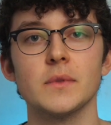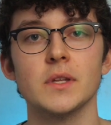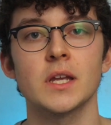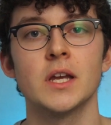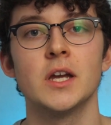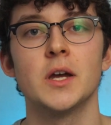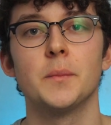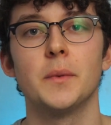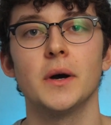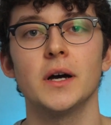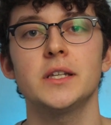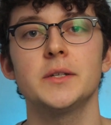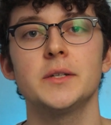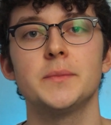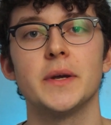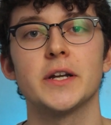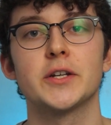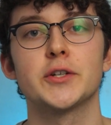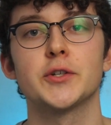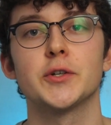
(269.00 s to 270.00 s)
But
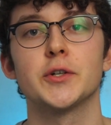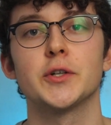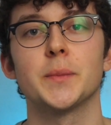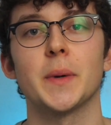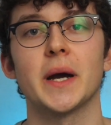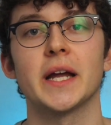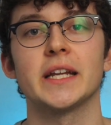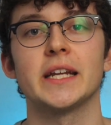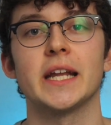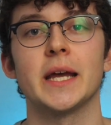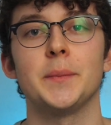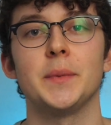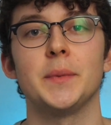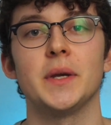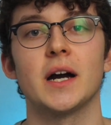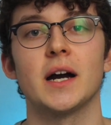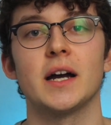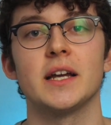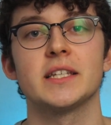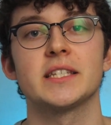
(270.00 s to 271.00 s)
make sure to bind an
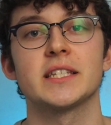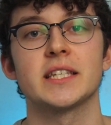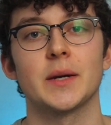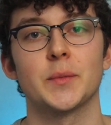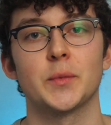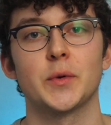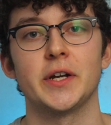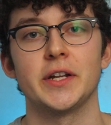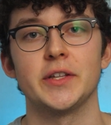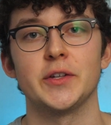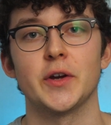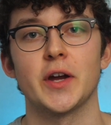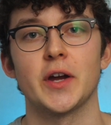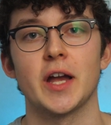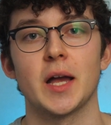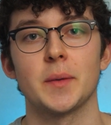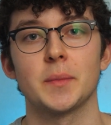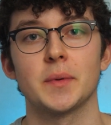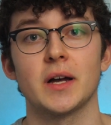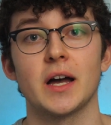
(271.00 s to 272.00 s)
API somewhere in your
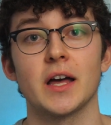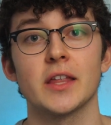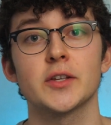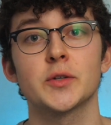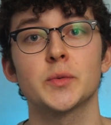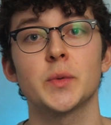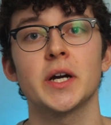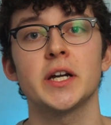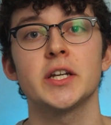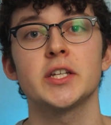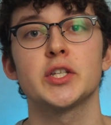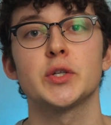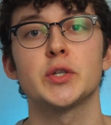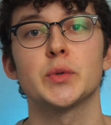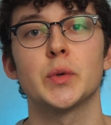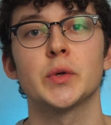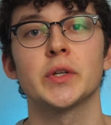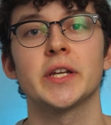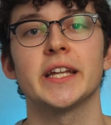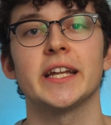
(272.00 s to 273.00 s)
app, otherwise you
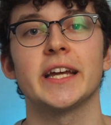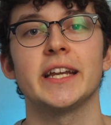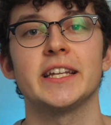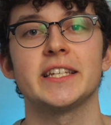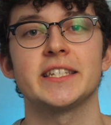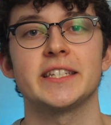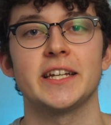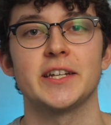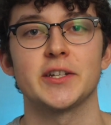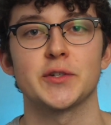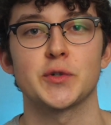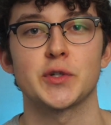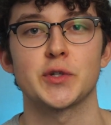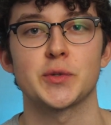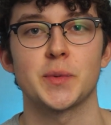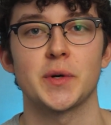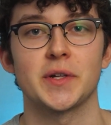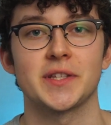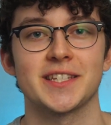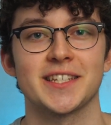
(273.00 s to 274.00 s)
won't get any status
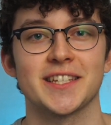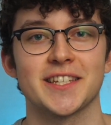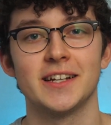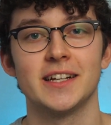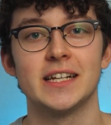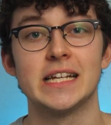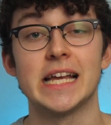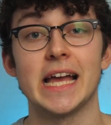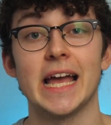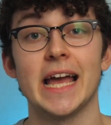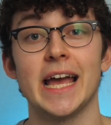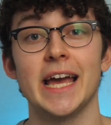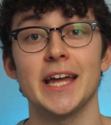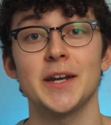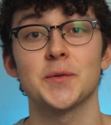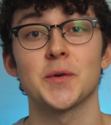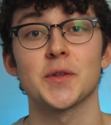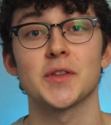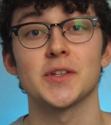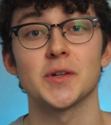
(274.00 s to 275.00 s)
responses. And
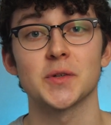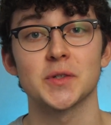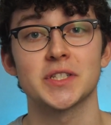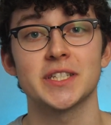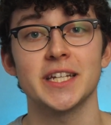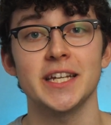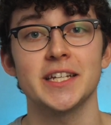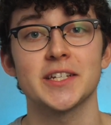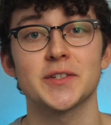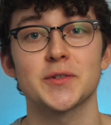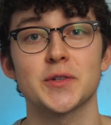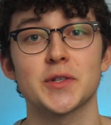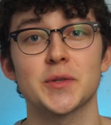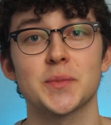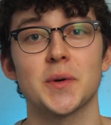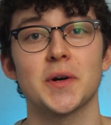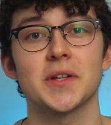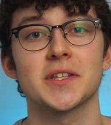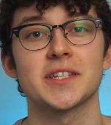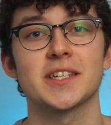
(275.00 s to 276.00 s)
with no status
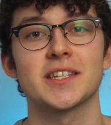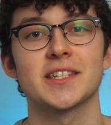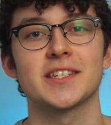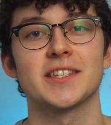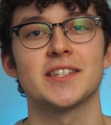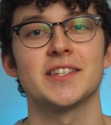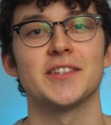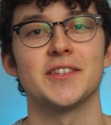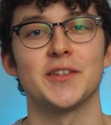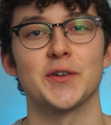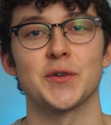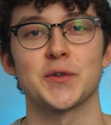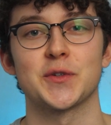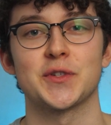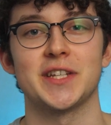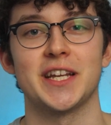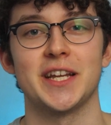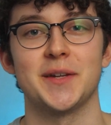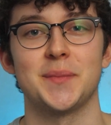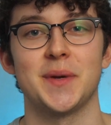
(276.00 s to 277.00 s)
responses, no
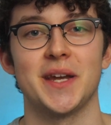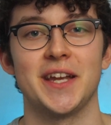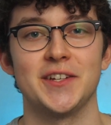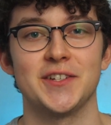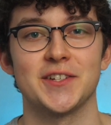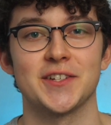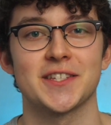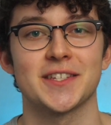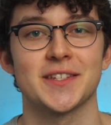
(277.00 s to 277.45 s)
state pages.